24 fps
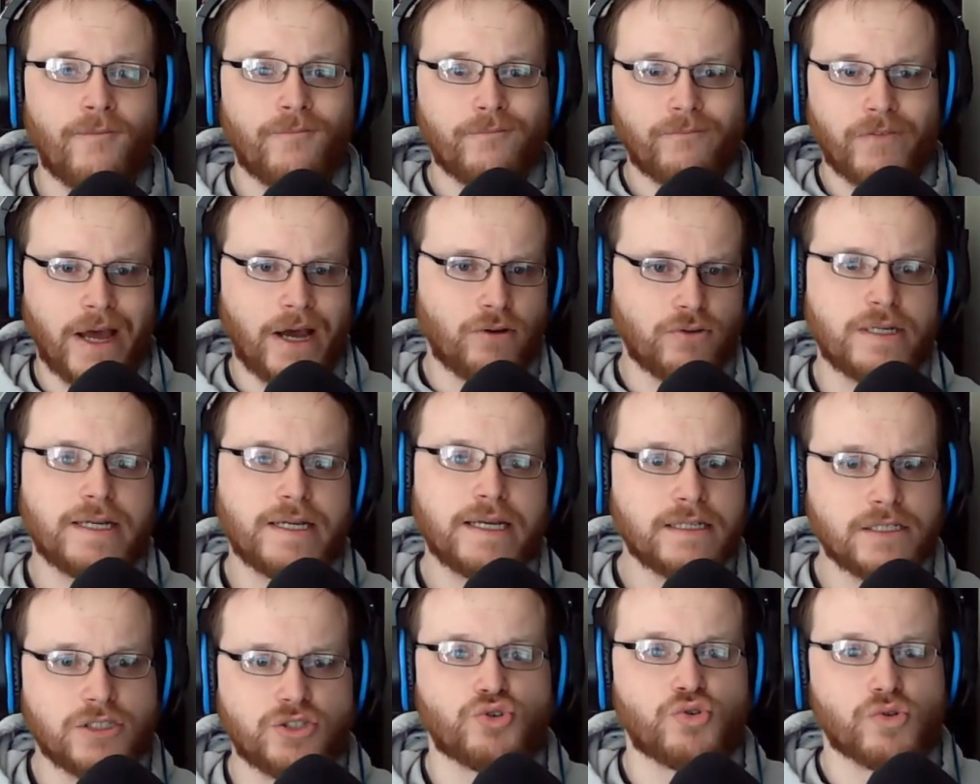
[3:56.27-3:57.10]
found
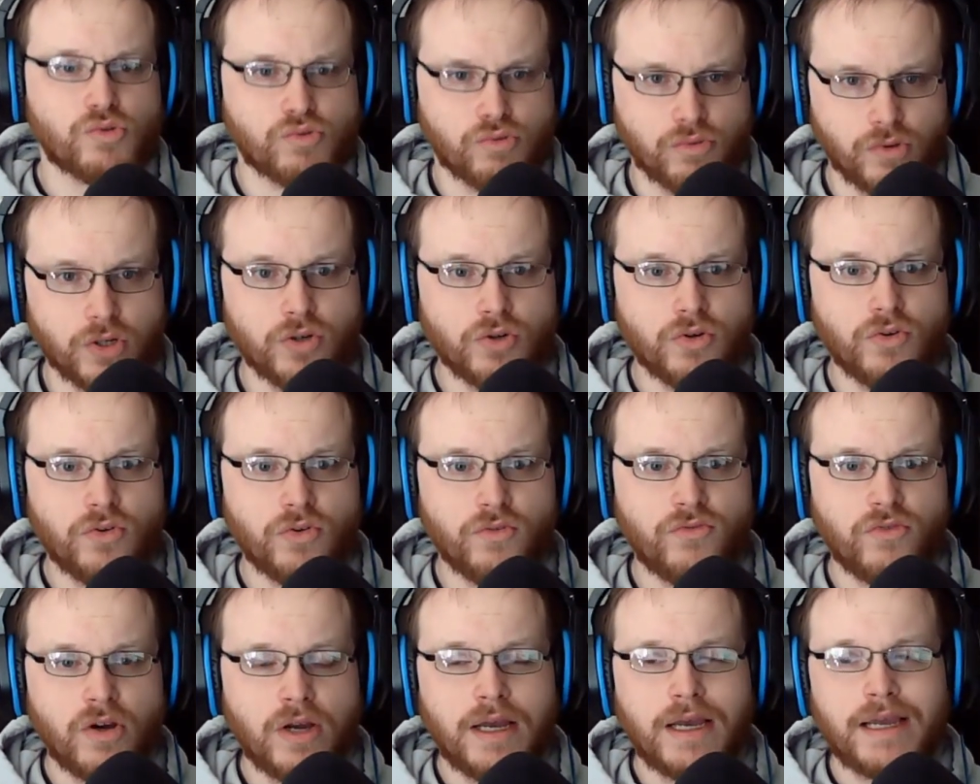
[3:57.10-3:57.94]
his
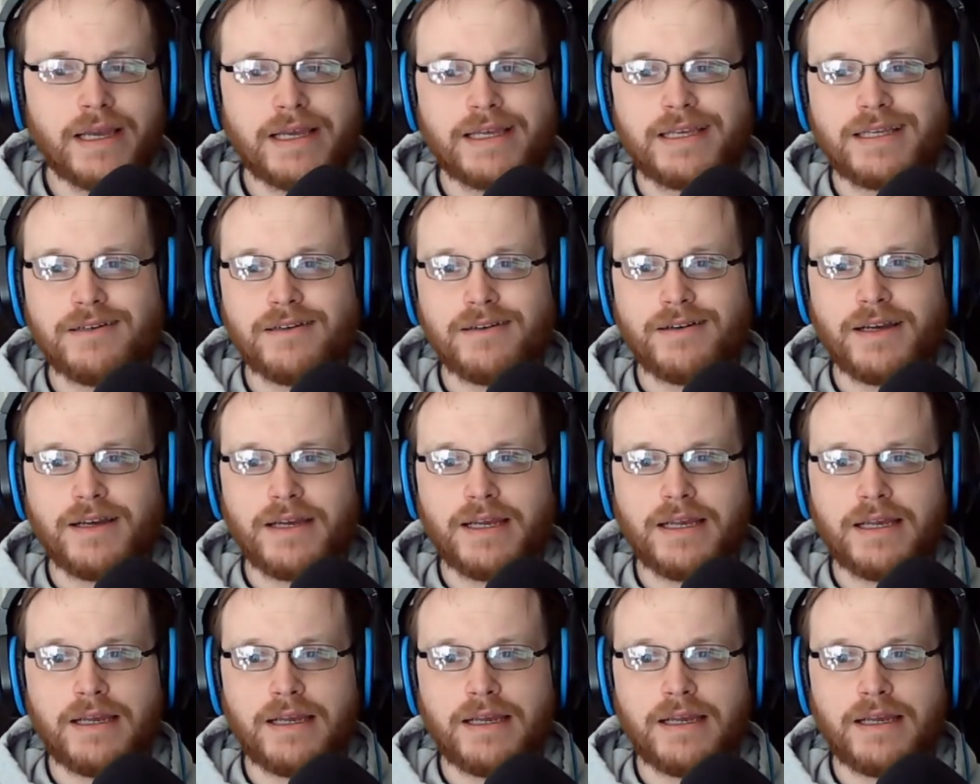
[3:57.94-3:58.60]
groove here